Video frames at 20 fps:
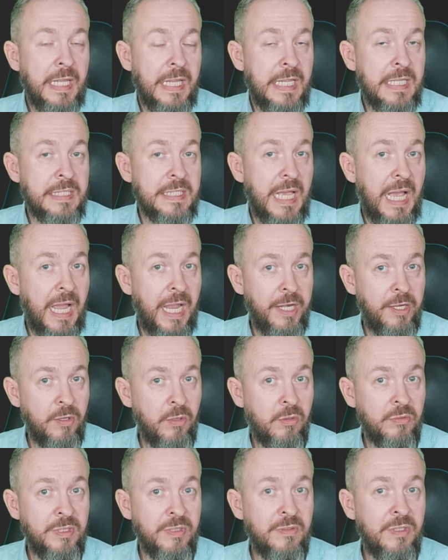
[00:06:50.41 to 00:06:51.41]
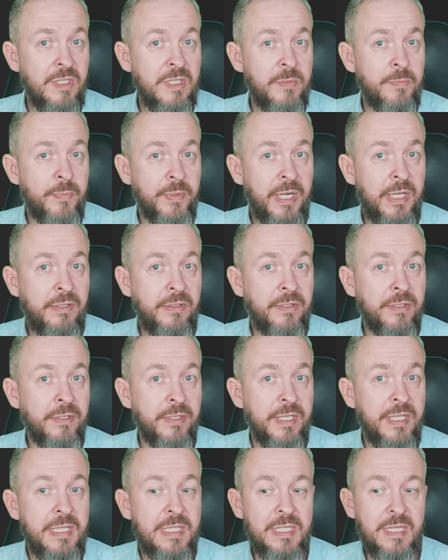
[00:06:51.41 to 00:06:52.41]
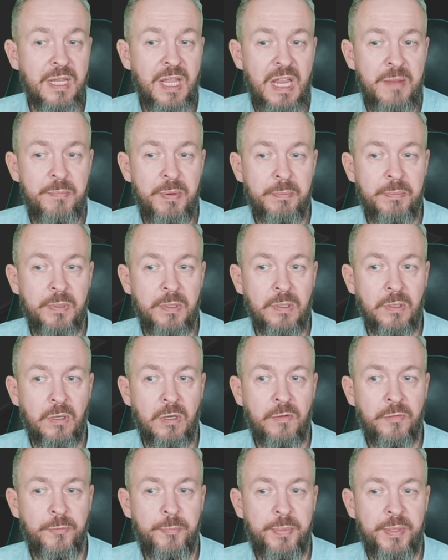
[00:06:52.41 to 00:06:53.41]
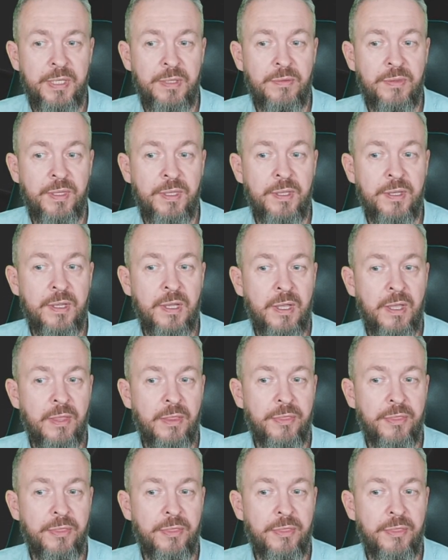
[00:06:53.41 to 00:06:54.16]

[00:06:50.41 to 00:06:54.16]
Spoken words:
as I know that this printer is capable of printing